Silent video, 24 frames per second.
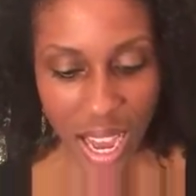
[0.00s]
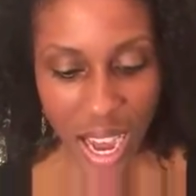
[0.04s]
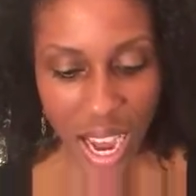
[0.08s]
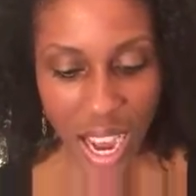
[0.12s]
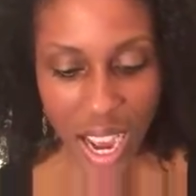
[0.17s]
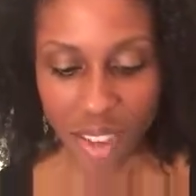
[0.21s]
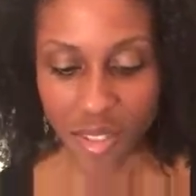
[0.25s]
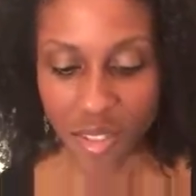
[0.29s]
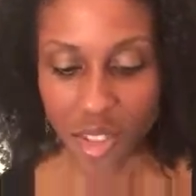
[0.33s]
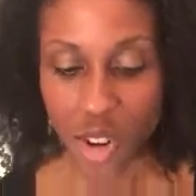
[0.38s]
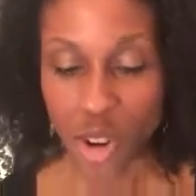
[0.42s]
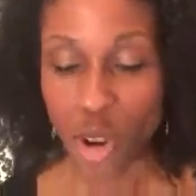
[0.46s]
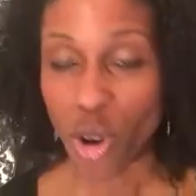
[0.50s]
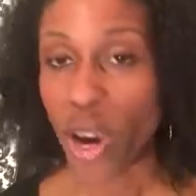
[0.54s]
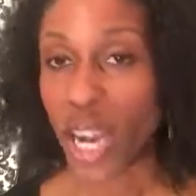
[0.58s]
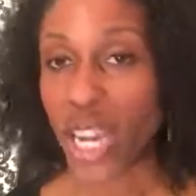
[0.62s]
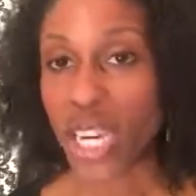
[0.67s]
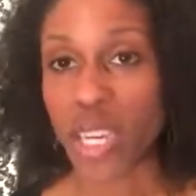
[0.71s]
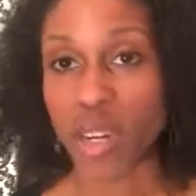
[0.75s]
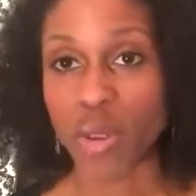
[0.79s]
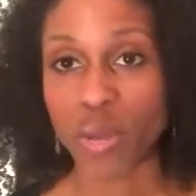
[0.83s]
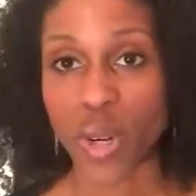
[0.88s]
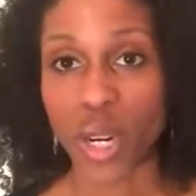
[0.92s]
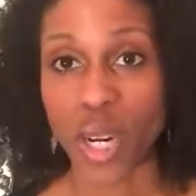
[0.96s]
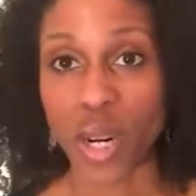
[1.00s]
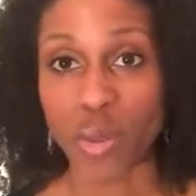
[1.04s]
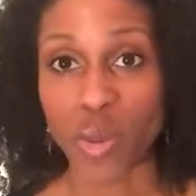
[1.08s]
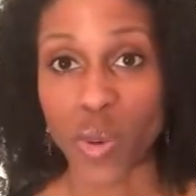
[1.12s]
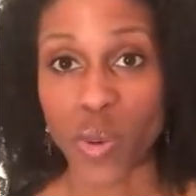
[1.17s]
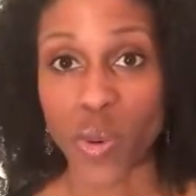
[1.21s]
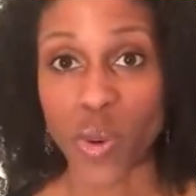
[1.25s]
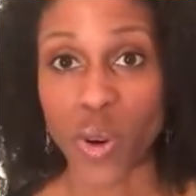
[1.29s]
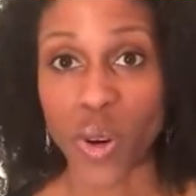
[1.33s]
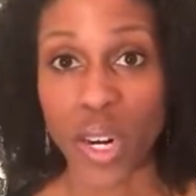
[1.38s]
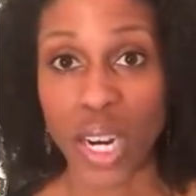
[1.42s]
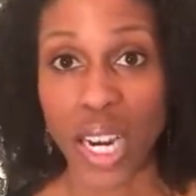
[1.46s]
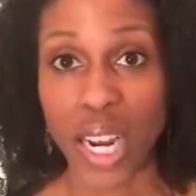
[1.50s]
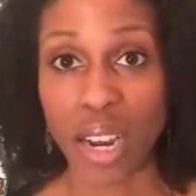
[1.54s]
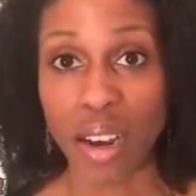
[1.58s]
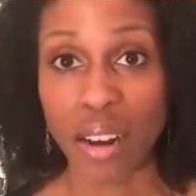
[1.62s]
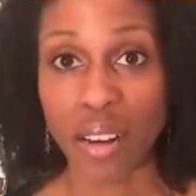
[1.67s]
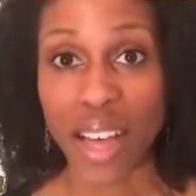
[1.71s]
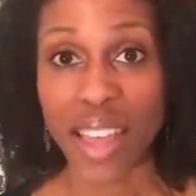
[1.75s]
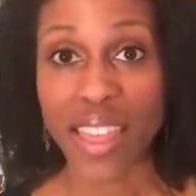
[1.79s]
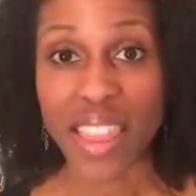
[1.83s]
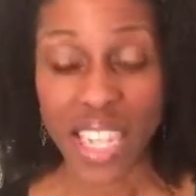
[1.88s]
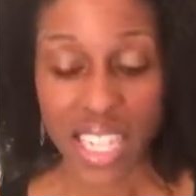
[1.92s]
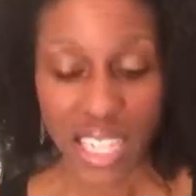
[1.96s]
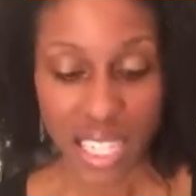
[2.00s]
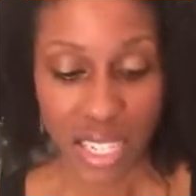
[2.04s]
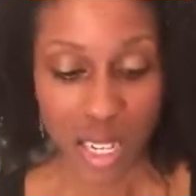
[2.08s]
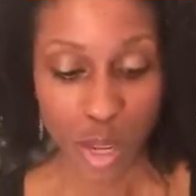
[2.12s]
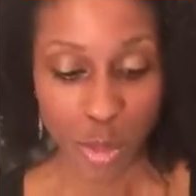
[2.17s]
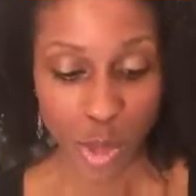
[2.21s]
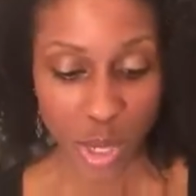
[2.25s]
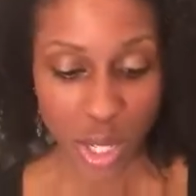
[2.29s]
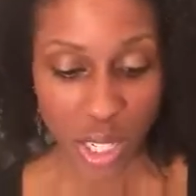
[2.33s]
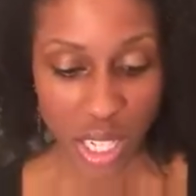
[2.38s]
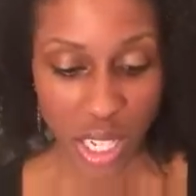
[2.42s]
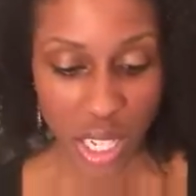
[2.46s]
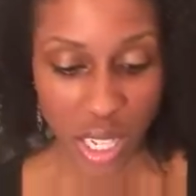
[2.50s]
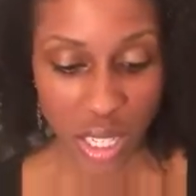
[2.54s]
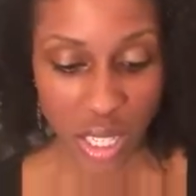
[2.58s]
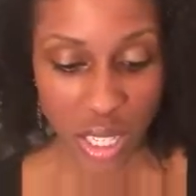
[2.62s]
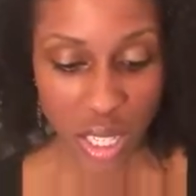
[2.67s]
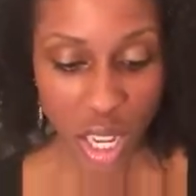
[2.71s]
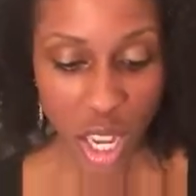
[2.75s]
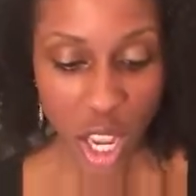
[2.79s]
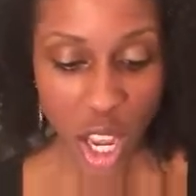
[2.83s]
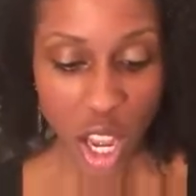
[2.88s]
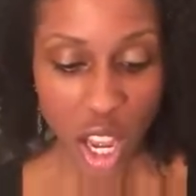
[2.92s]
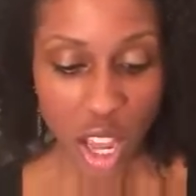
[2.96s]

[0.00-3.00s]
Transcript: I have no idea what number we're on now. I think it's number six.